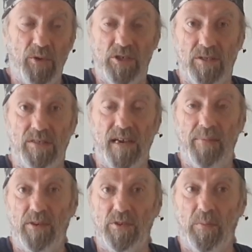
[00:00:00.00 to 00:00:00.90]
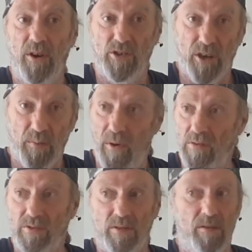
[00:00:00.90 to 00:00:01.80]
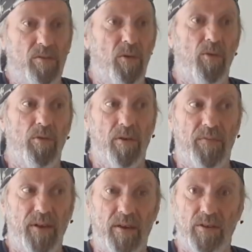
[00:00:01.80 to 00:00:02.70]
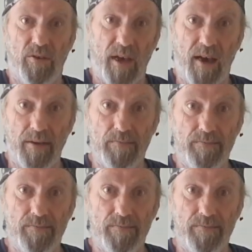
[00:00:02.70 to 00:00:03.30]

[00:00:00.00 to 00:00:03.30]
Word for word: which is the same as a Peugeot Boxer or a Fiat Ducato.